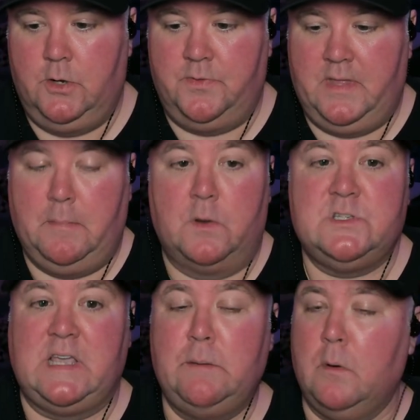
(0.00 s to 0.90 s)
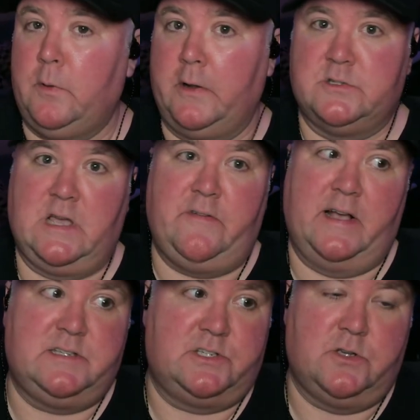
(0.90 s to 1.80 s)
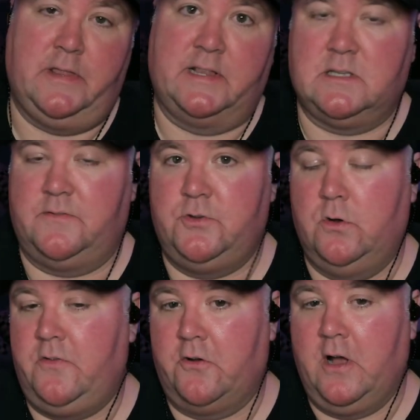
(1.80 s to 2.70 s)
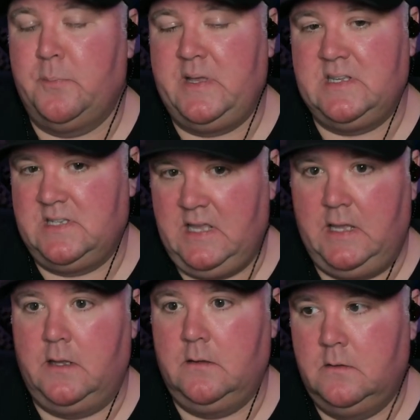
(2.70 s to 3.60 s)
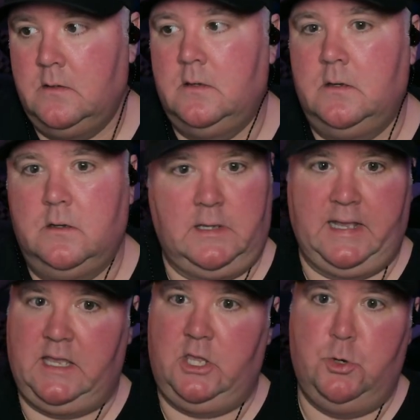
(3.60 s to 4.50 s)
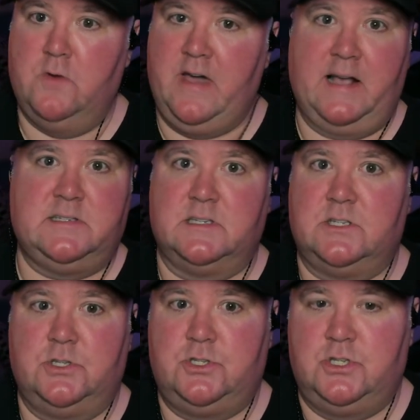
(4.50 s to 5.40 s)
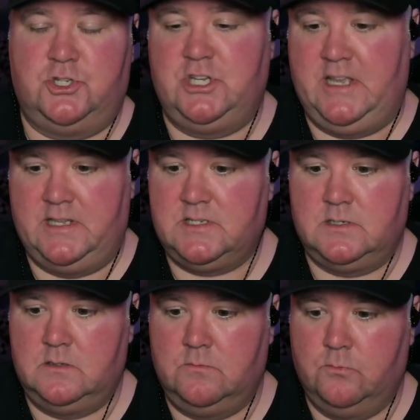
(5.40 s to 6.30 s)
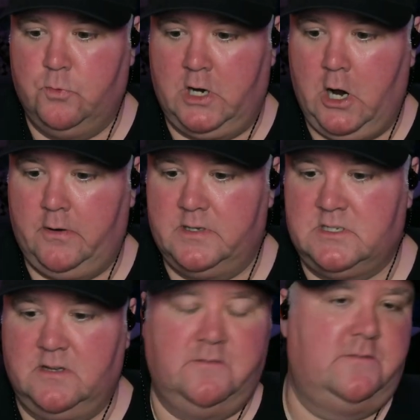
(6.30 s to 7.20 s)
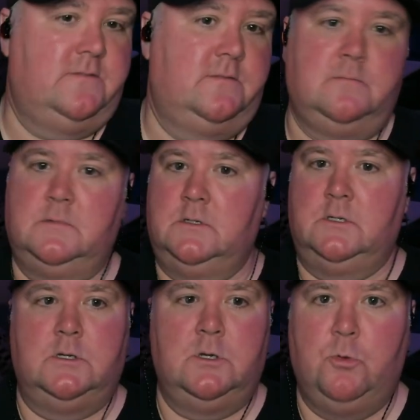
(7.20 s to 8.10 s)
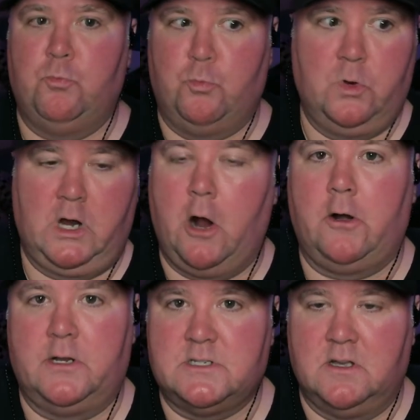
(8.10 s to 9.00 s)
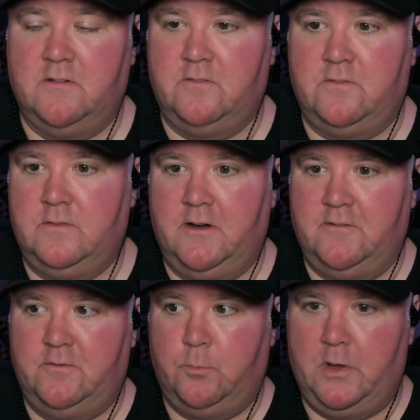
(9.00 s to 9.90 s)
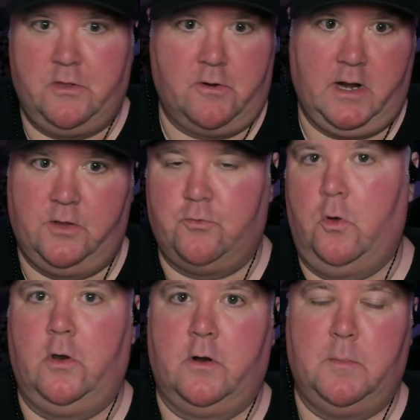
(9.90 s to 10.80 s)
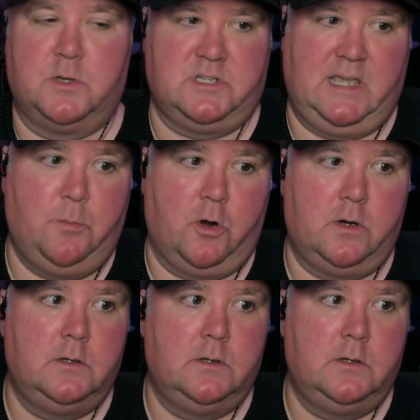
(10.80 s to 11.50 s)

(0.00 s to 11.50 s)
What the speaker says: mouse and keyboard players have access to all that stuff too. If you're on a PC, like, you have access to cheats regardless of whether you're on controller or mouse and keyboard.